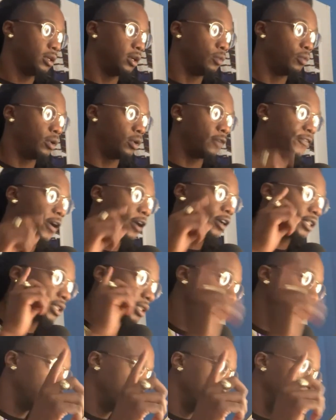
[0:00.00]
The
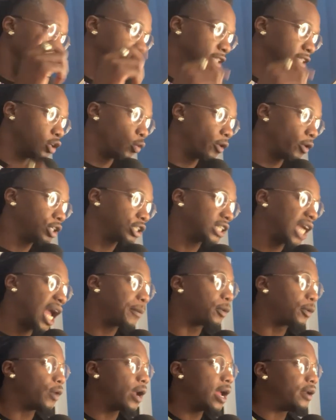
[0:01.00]
first is to workshop
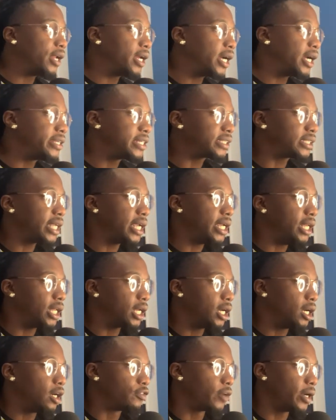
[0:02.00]
around the understanding
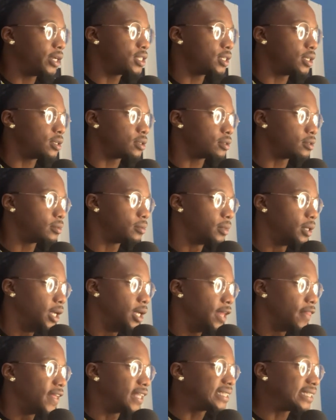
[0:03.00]
of racism.
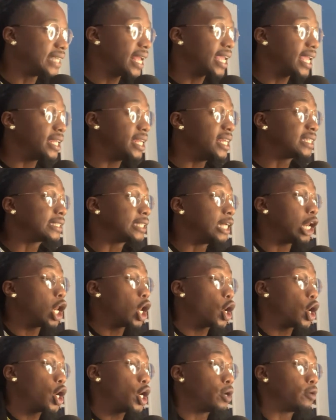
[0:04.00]
The second is to
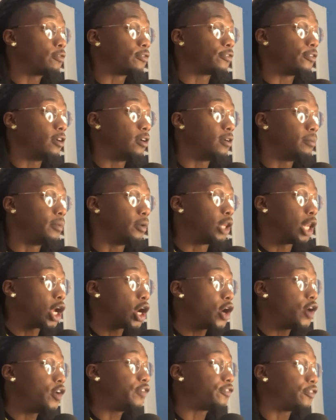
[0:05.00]
learn from
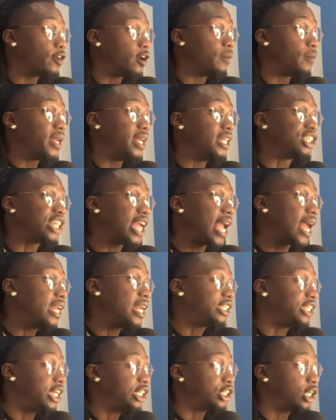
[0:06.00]
and
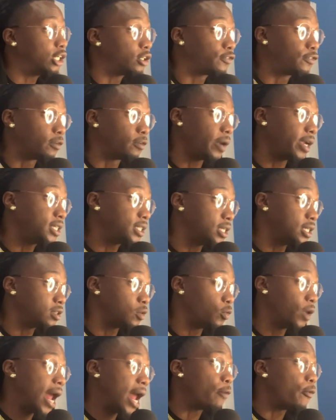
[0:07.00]
challenge each other from racism.
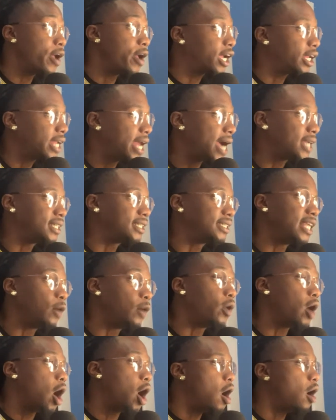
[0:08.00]
What I recognize is that
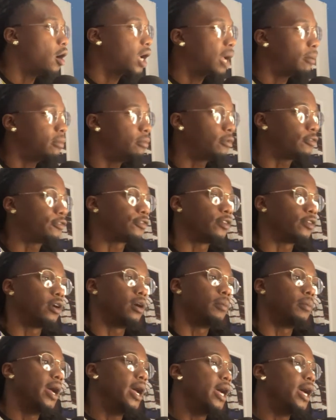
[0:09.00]
we're all coming
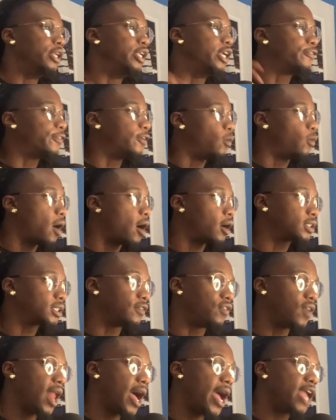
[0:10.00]
from different walks
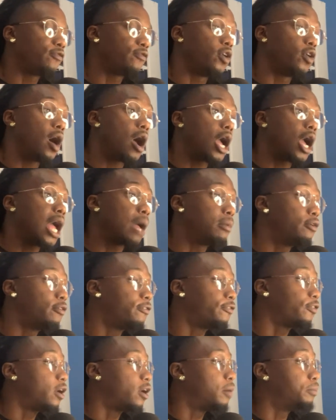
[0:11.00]
of life. We're all coming
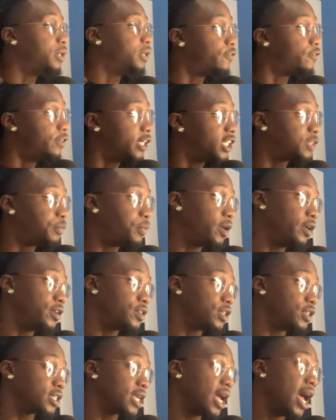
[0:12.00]
from different
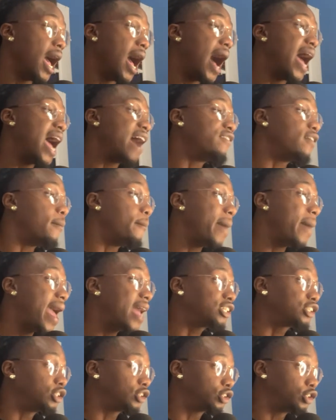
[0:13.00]
experiences. I have a master's